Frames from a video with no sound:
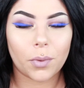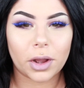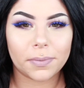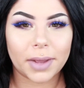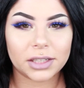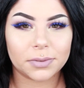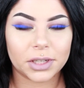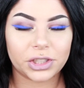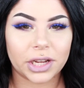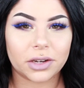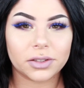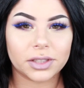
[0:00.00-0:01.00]
Welcome back to my
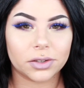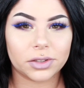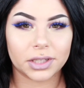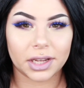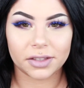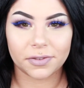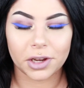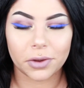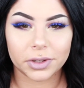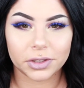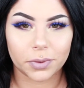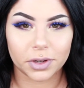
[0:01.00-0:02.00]
channel. So today's video
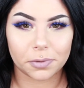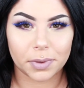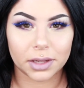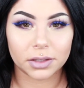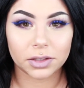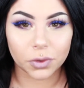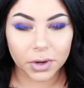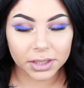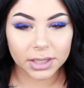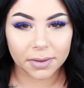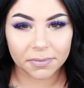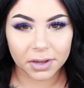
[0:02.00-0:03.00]
is going to be a story
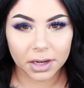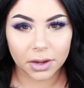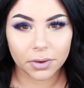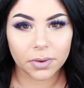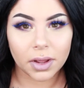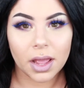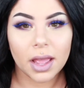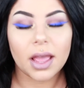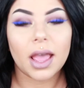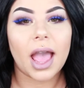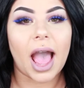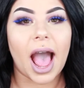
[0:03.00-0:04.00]
time video.
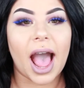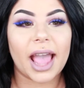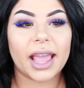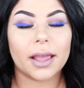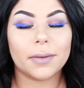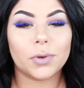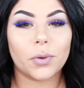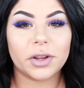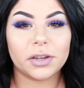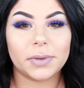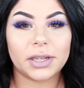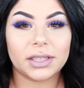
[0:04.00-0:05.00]
I am going
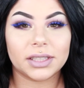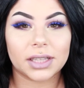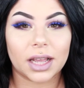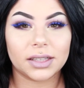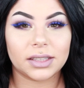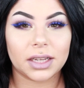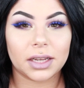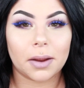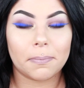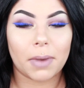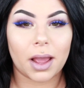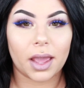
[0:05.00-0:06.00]
to be discussing
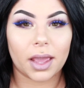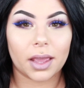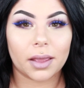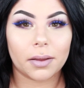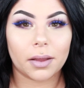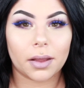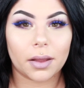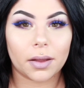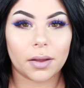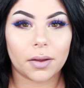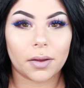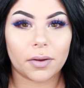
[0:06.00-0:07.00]
my
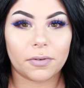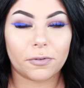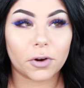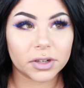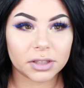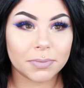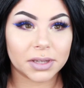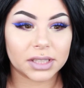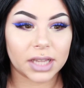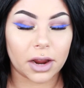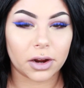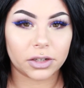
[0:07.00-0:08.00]
first
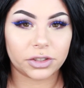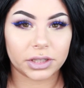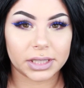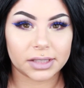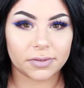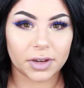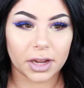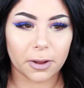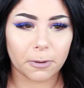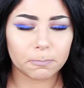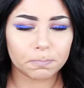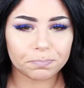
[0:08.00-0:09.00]
miscarriage in this
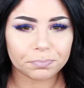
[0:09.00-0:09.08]
video.